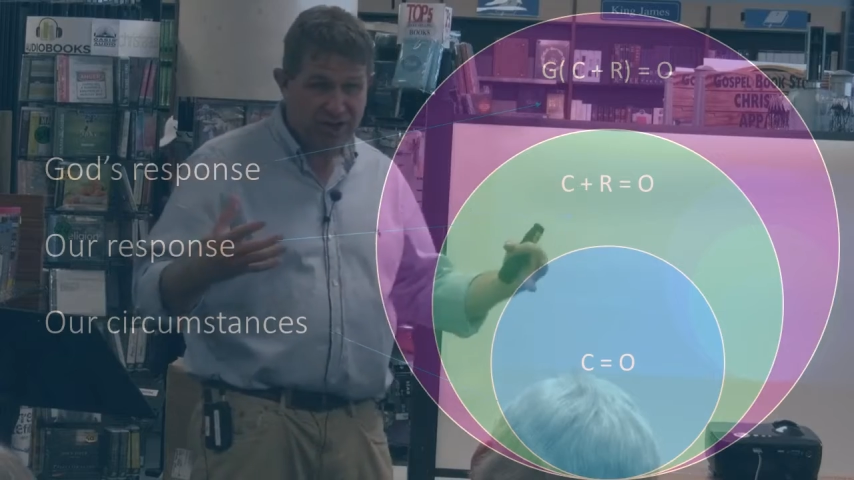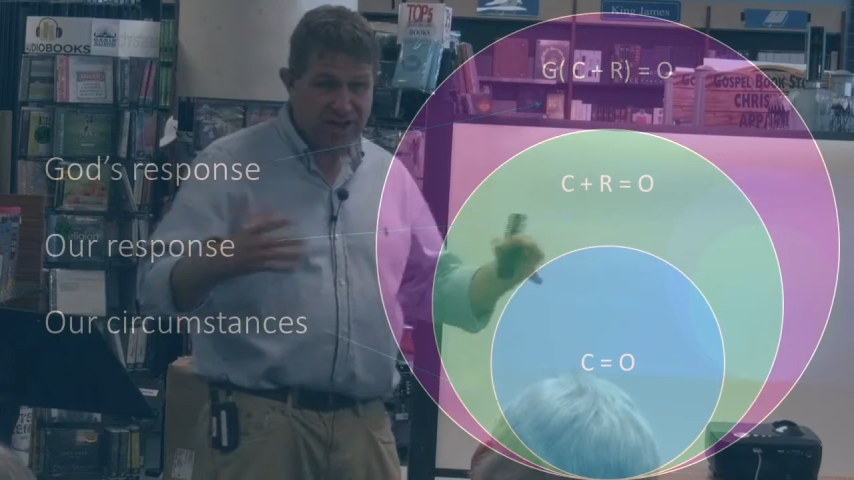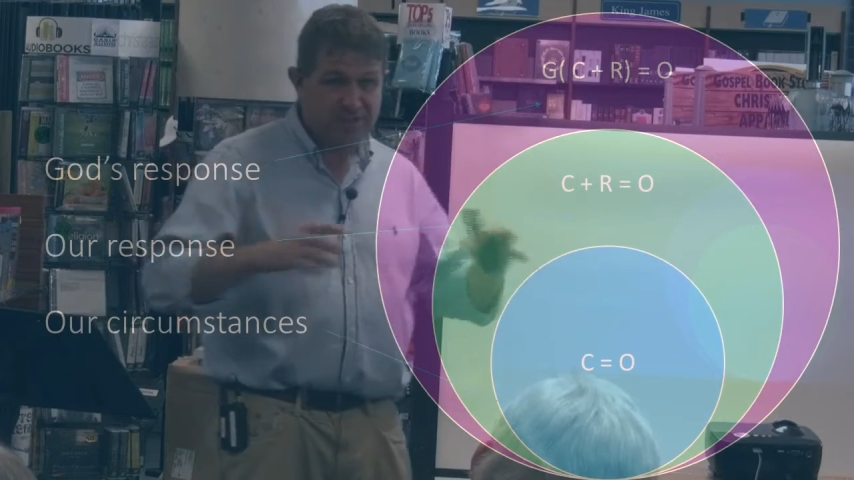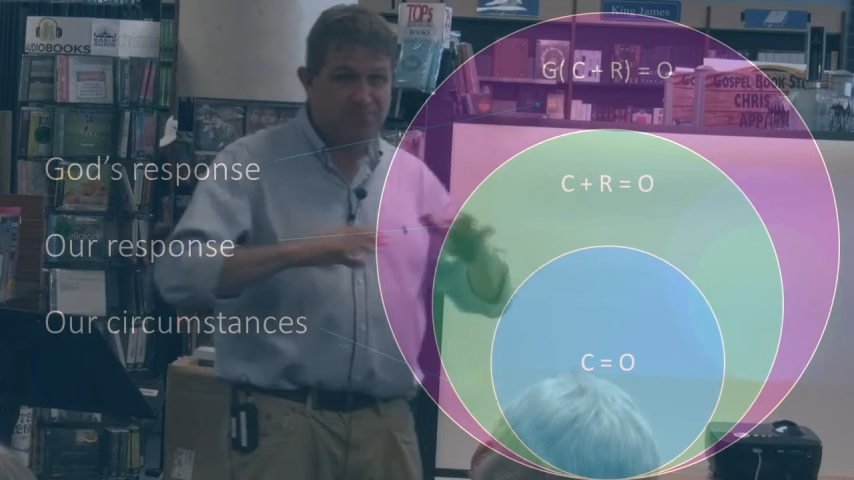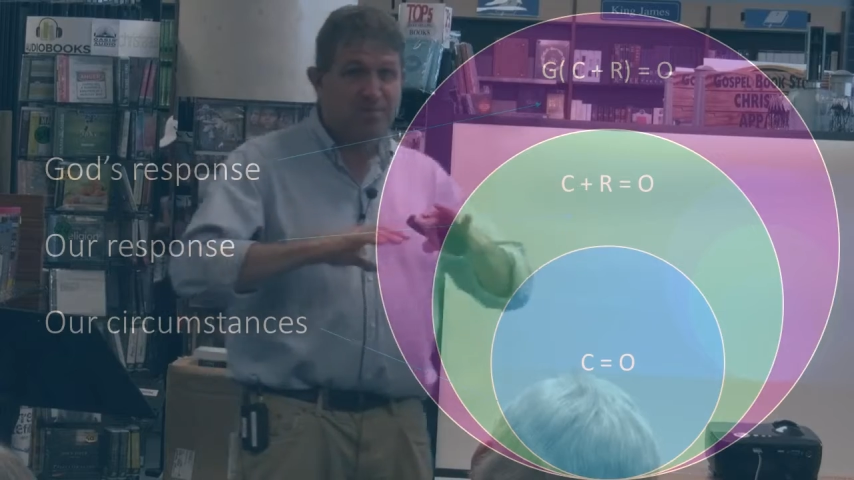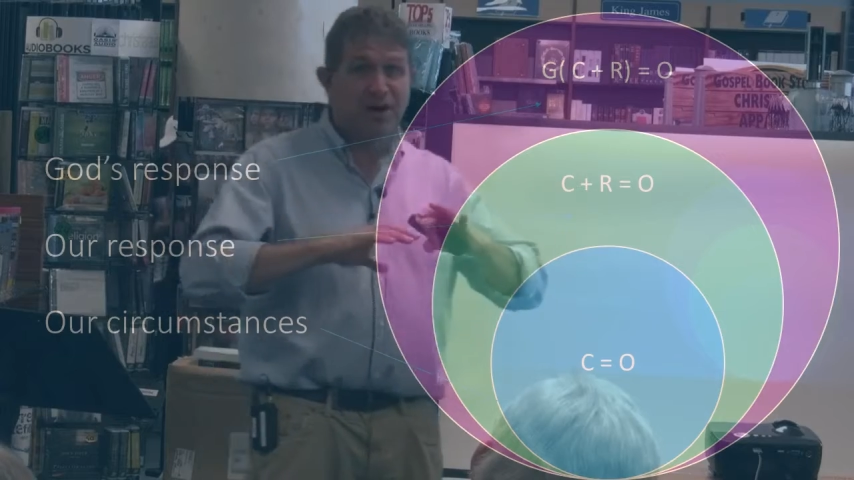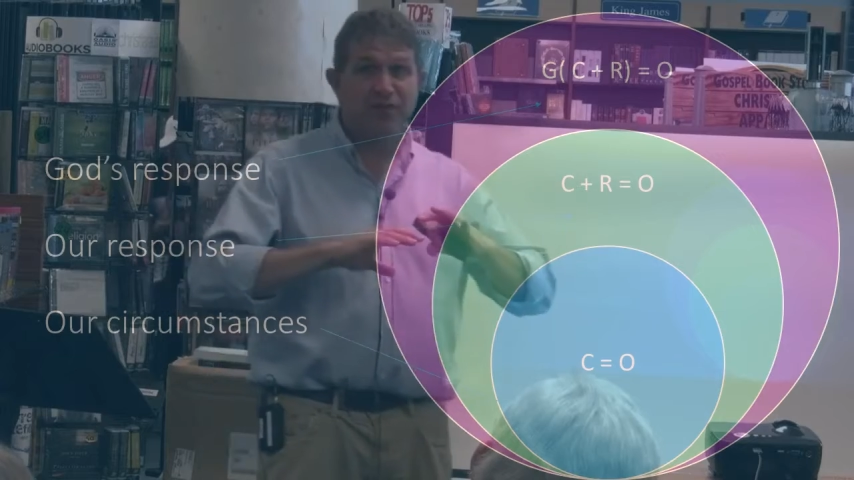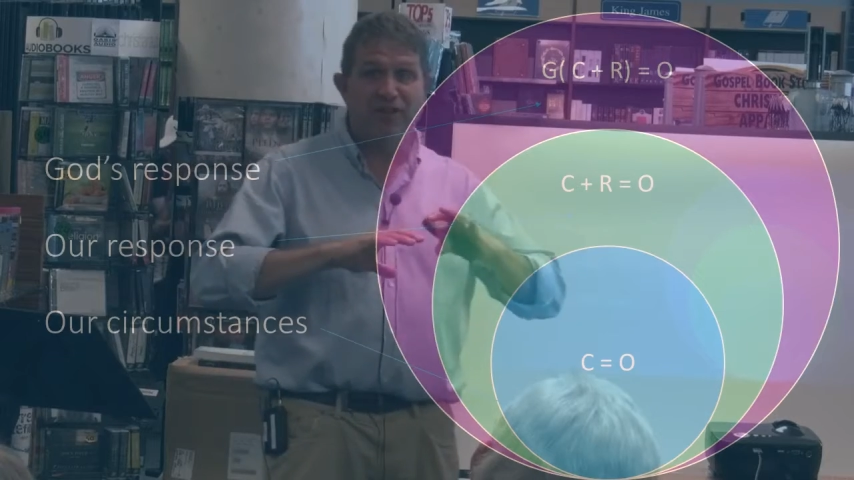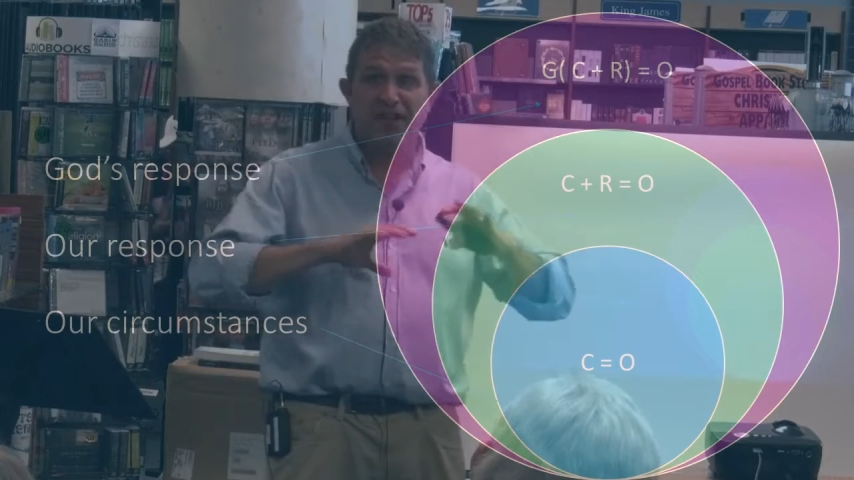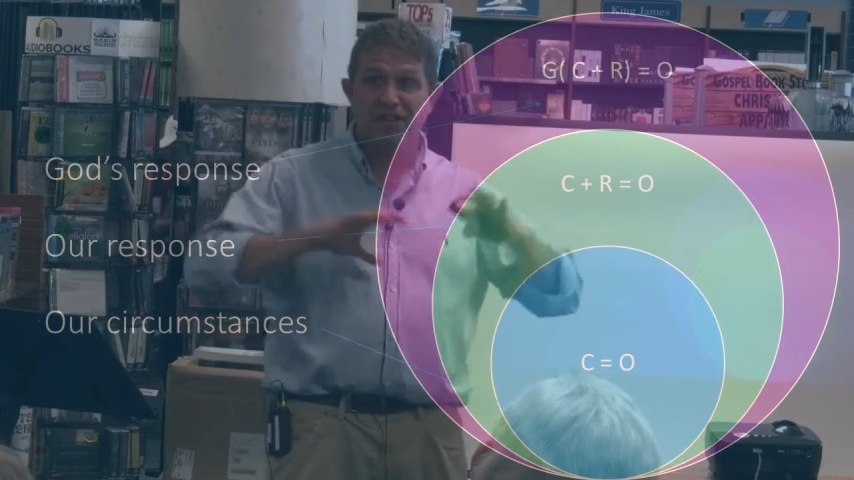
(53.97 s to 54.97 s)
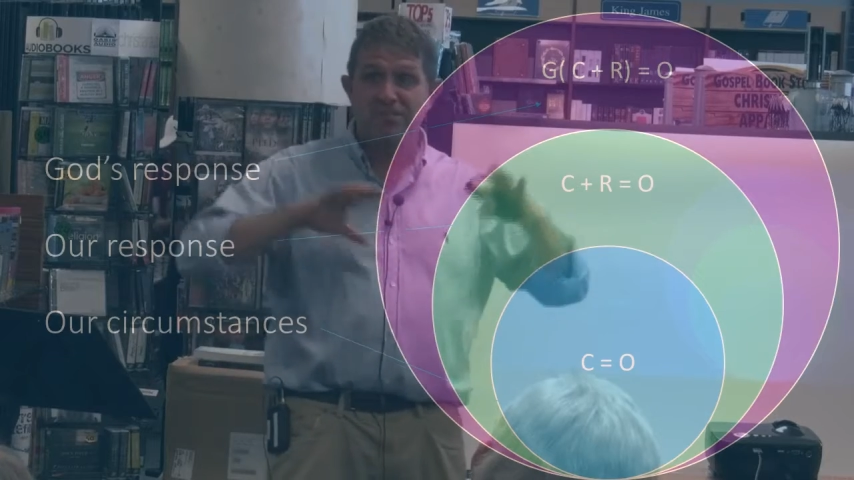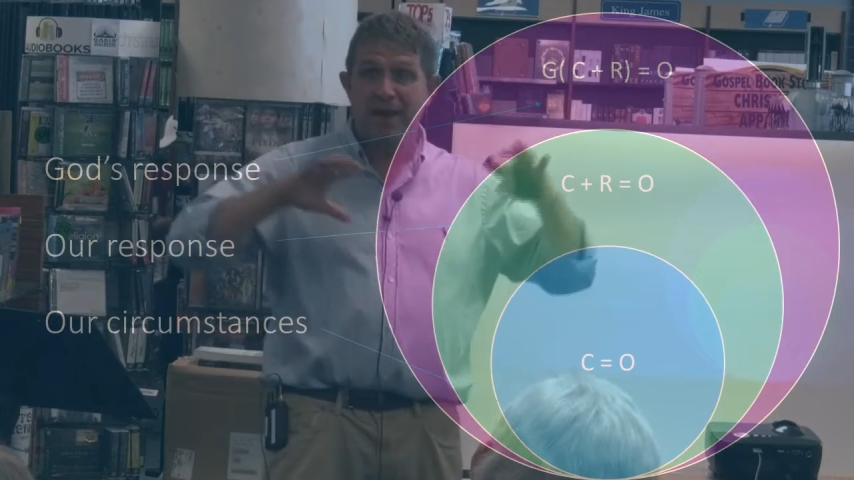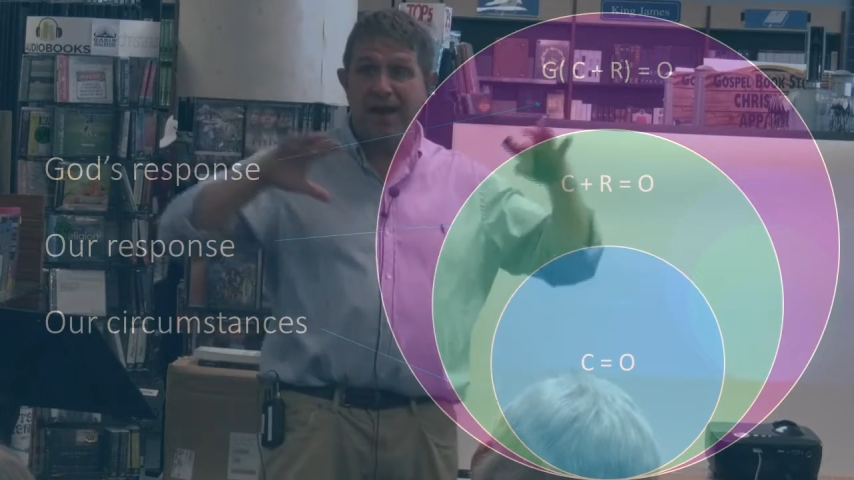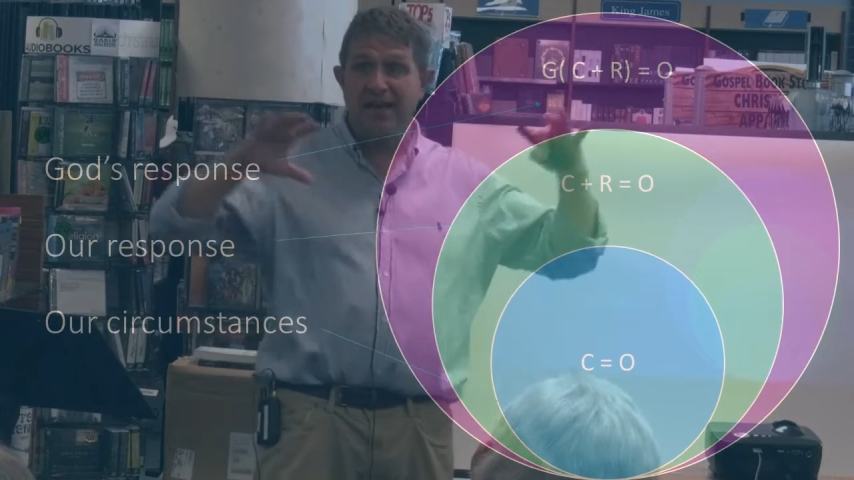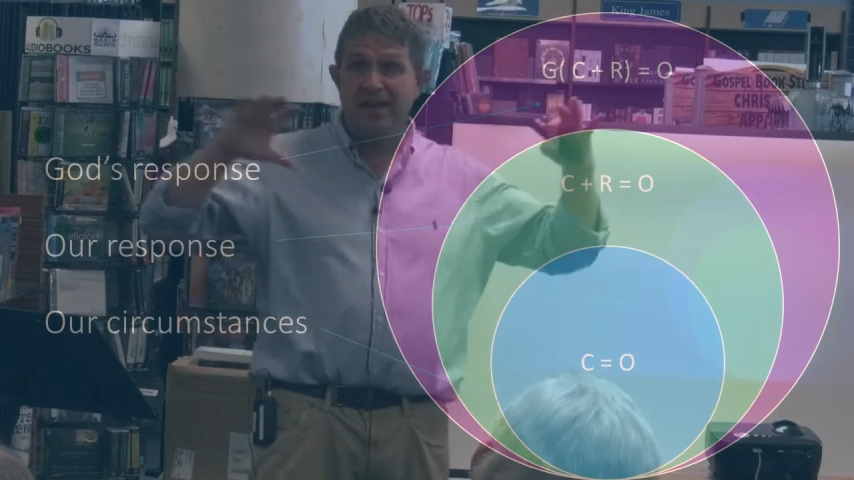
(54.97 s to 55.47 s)
It's bigger than the
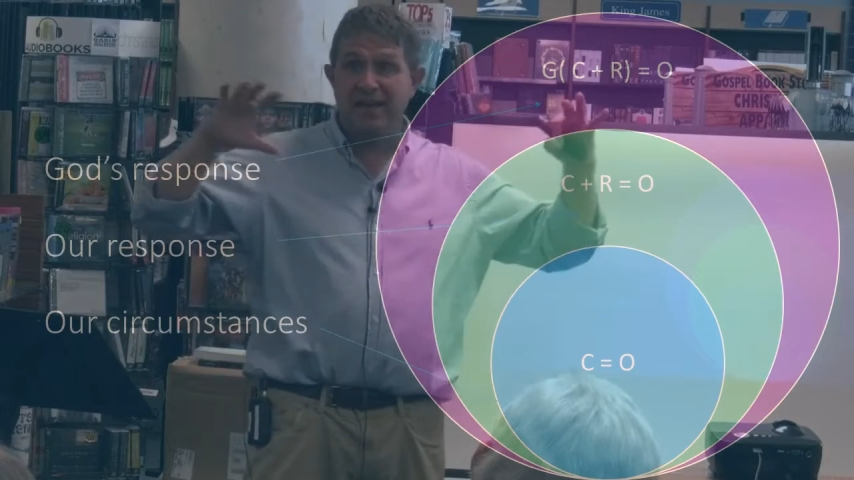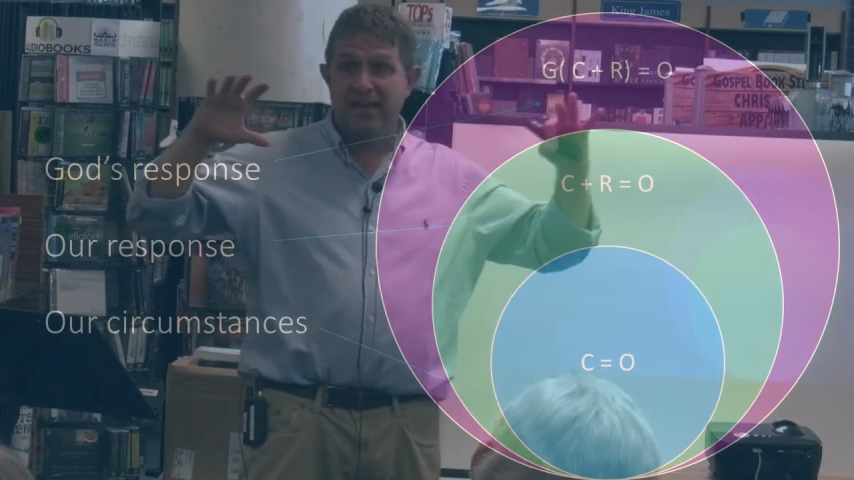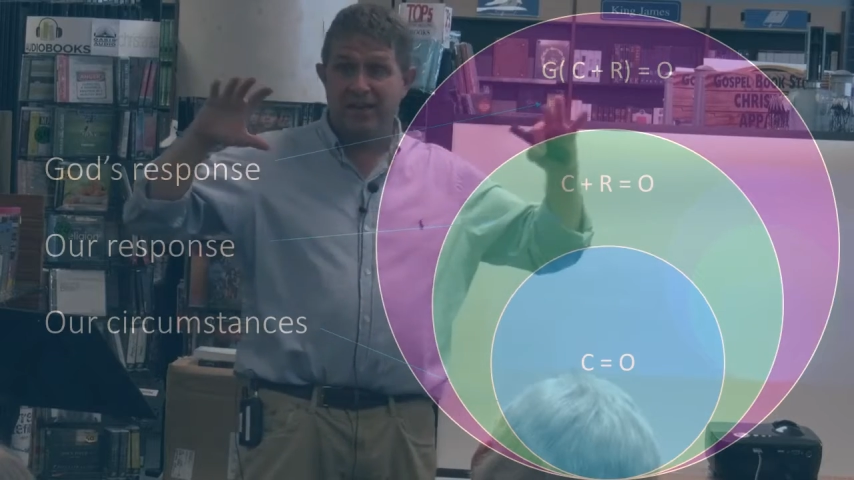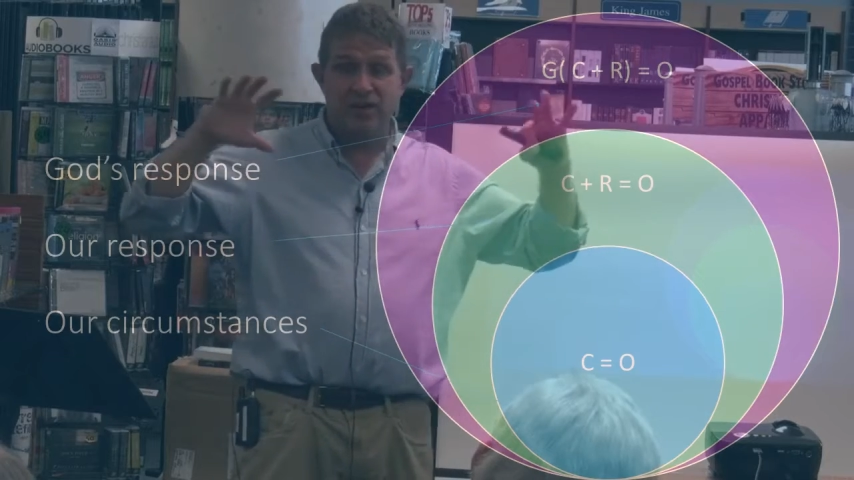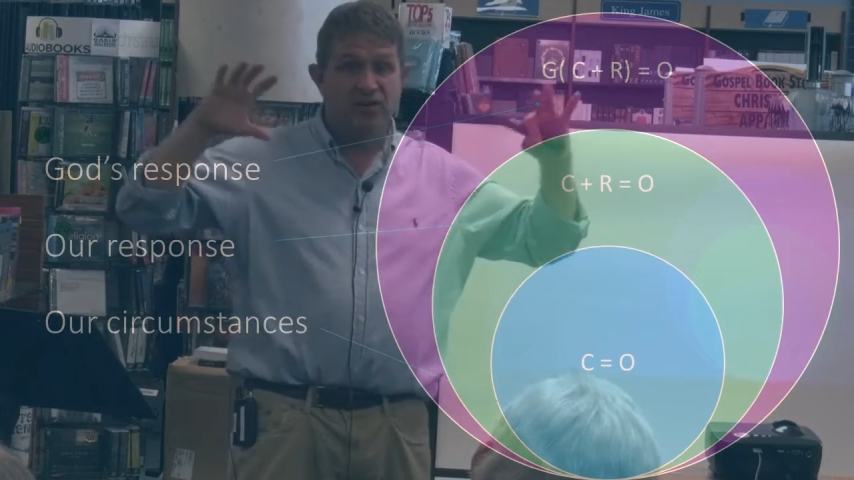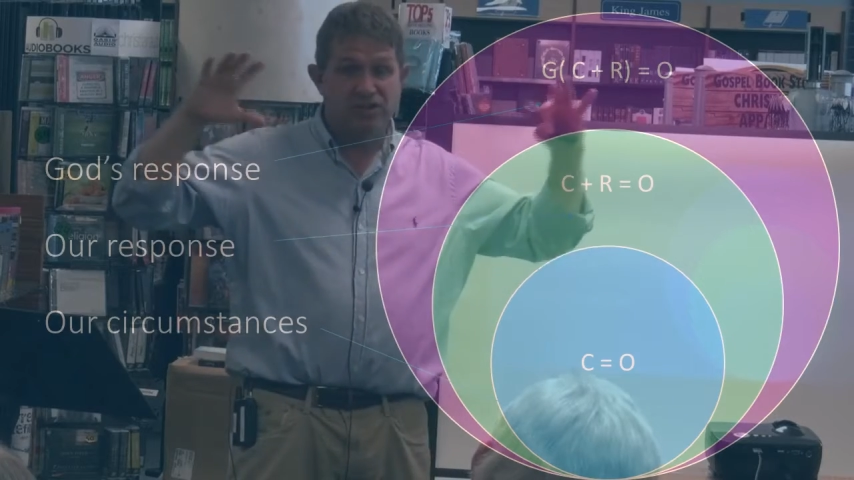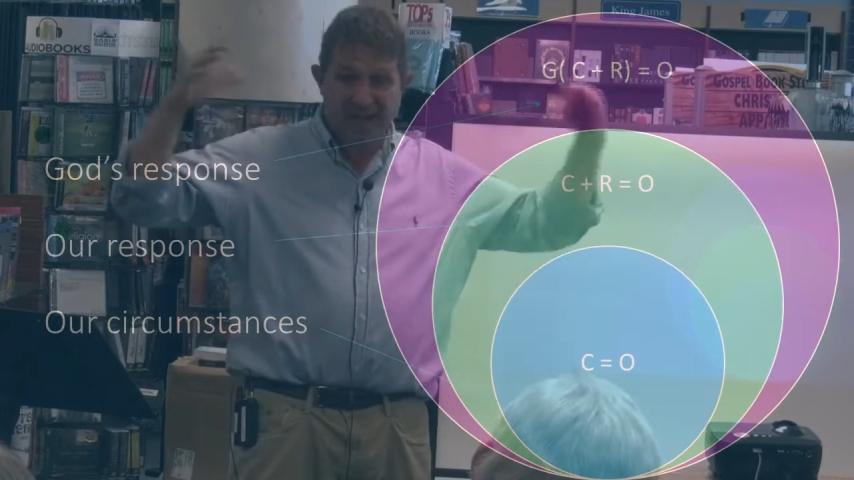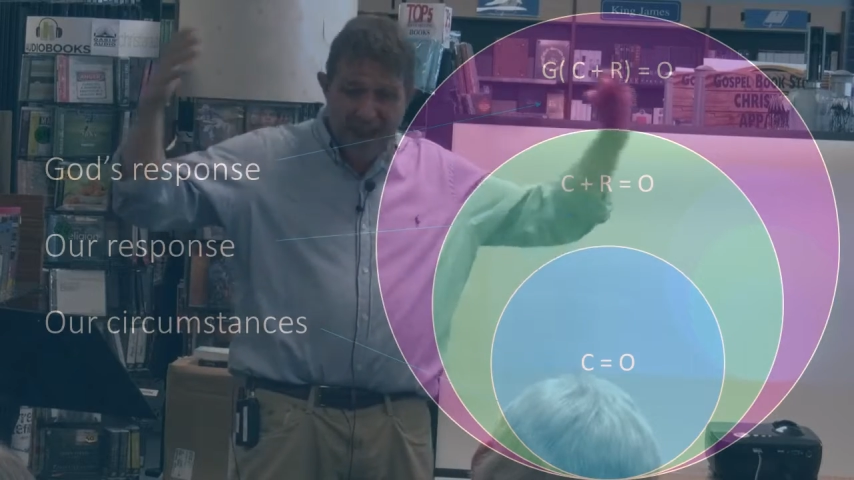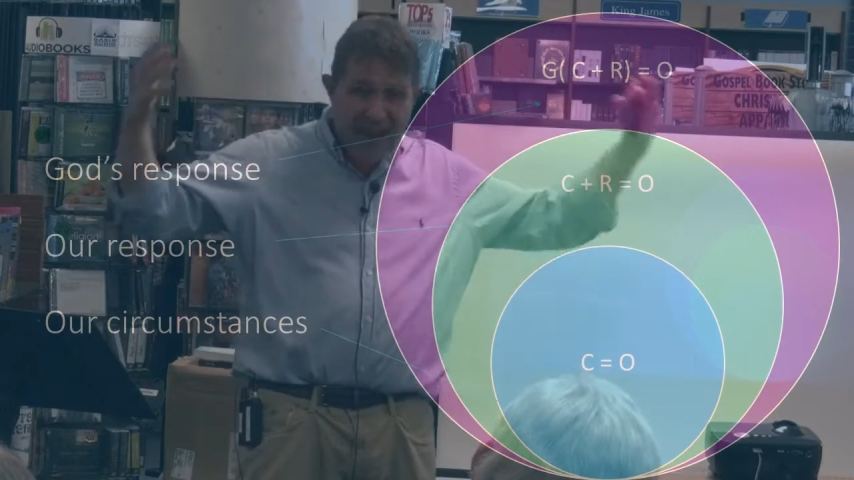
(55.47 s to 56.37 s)
expanding universe.